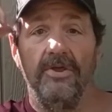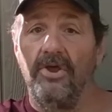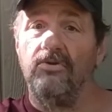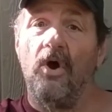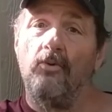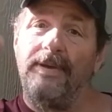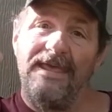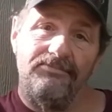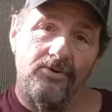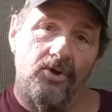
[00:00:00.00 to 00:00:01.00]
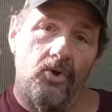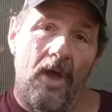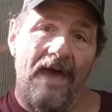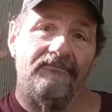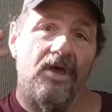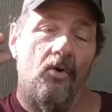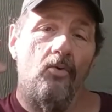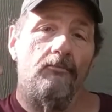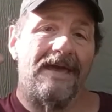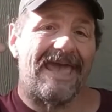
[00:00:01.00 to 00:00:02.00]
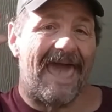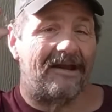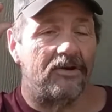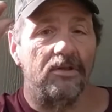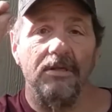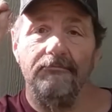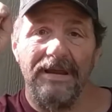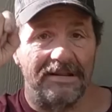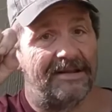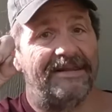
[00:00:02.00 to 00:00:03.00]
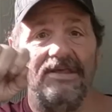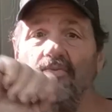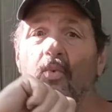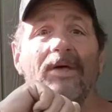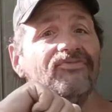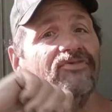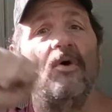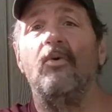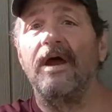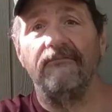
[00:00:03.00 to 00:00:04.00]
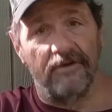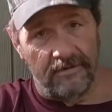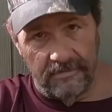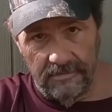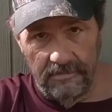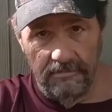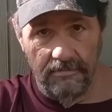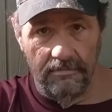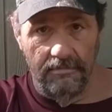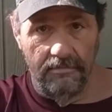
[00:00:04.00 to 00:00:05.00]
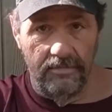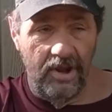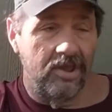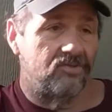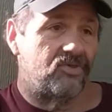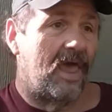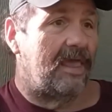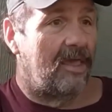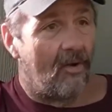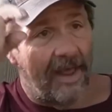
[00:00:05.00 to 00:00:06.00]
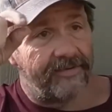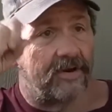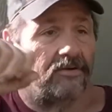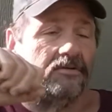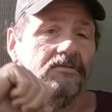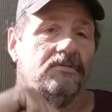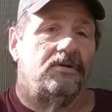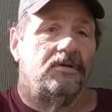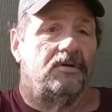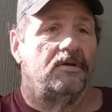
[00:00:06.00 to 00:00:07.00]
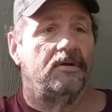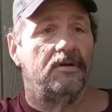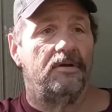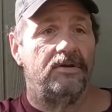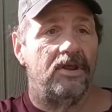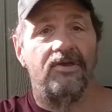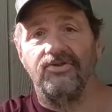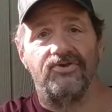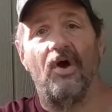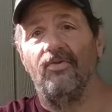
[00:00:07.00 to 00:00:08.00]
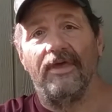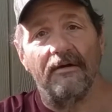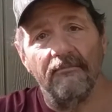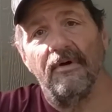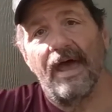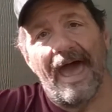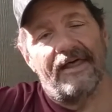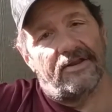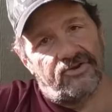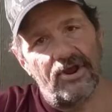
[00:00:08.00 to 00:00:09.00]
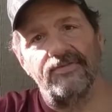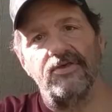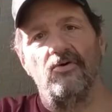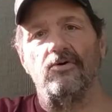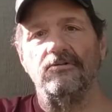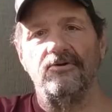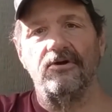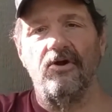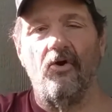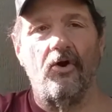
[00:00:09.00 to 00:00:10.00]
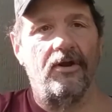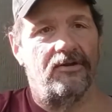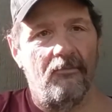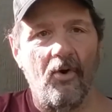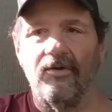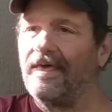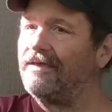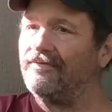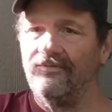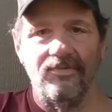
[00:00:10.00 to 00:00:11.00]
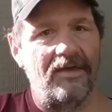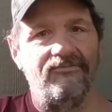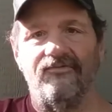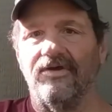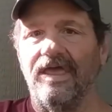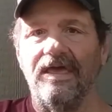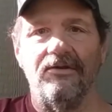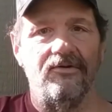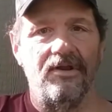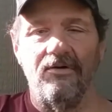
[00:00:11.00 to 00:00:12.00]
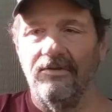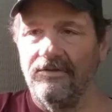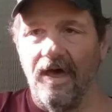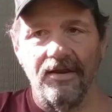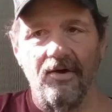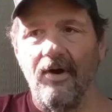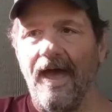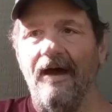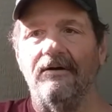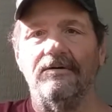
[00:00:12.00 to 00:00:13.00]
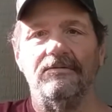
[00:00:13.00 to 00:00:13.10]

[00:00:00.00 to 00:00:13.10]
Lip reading: You know people who have no mechanical abilities whatsoever. You can say, go out there and you can show them how to check the oil in their car, and tomorrow they forget or not know how.